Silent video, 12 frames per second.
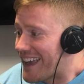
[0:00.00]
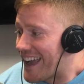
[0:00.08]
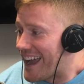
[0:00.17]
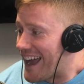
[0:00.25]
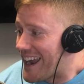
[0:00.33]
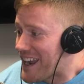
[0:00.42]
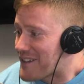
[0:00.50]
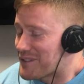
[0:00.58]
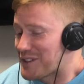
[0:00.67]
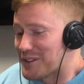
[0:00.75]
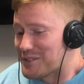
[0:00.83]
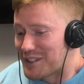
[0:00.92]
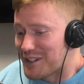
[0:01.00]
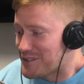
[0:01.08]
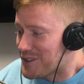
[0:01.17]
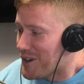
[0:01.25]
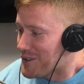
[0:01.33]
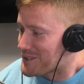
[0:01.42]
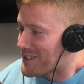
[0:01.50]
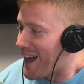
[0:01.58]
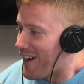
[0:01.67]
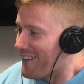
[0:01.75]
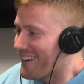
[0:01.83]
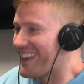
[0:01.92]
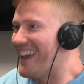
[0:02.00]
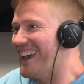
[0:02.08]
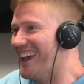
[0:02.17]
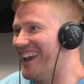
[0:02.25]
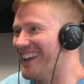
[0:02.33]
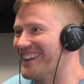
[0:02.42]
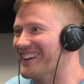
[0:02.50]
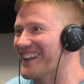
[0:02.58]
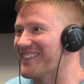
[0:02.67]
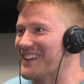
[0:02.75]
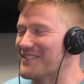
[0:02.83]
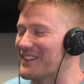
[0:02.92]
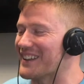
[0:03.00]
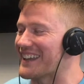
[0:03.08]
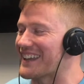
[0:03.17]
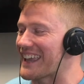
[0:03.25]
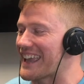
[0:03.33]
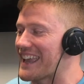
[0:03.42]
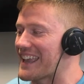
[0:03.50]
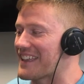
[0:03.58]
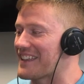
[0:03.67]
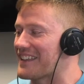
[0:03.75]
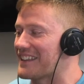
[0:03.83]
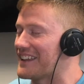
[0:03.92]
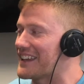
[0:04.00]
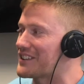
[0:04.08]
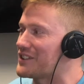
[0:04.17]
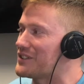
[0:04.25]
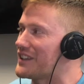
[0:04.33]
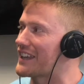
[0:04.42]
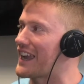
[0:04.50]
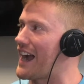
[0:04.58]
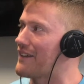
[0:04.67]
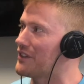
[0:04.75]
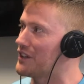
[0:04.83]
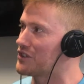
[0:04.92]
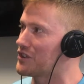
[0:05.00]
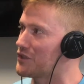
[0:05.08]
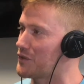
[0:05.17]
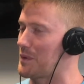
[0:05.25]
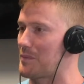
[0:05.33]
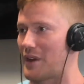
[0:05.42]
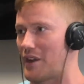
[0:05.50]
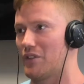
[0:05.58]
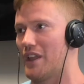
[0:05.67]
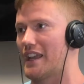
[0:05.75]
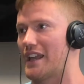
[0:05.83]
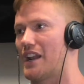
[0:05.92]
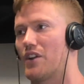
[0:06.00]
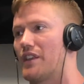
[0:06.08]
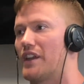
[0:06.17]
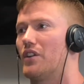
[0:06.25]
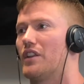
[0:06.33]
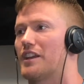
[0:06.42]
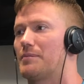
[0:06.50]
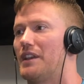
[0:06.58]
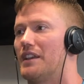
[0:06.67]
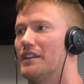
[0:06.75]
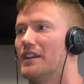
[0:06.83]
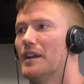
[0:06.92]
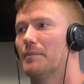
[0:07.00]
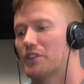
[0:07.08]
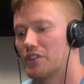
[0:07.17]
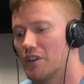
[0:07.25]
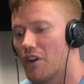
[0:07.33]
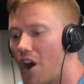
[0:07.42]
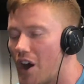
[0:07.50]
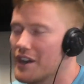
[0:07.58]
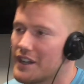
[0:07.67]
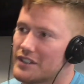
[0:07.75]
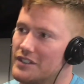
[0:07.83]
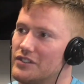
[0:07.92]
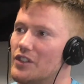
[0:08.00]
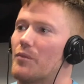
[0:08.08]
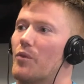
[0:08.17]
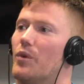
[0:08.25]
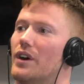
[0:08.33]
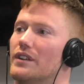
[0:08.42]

I have to go tell jokes now. You know what I mean? But like, you're like, dude, like I've done shows with people I don't like, and I know they don't like me. But the audience is number one.